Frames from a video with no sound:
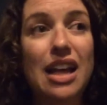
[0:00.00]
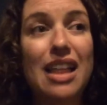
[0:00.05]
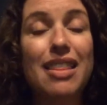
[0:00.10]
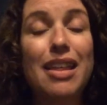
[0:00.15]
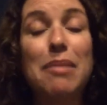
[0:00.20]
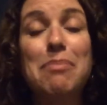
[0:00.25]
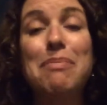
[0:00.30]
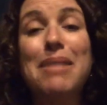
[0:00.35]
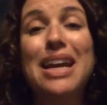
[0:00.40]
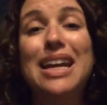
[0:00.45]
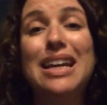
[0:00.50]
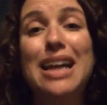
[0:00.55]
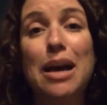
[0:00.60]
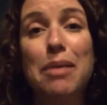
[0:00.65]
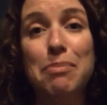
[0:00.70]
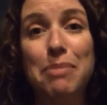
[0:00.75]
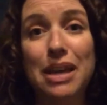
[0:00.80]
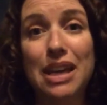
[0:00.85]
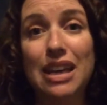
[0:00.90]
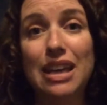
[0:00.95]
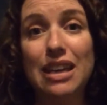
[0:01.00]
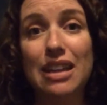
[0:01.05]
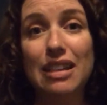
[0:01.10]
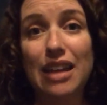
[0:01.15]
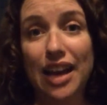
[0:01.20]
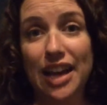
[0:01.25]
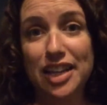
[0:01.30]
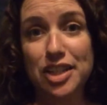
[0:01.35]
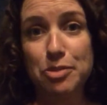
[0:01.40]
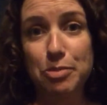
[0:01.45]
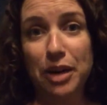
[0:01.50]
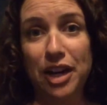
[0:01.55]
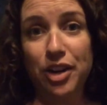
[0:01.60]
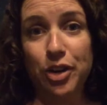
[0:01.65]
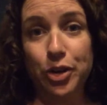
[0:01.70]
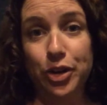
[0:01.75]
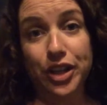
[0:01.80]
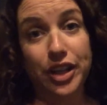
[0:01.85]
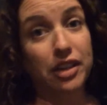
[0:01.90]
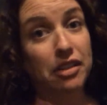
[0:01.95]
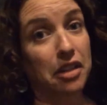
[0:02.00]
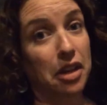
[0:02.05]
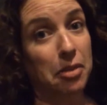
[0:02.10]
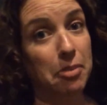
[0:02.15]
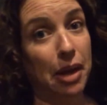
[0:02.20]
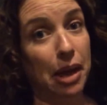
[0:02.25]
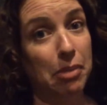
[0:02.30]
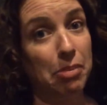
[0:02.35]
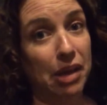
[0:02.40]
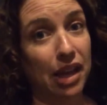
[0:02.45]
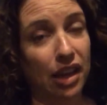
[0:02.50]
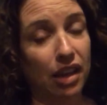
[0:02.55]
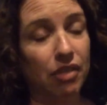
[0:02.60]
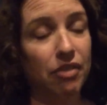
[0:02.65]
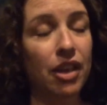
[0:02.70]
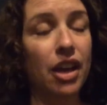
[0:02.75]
that may not be the highest priority. It may be.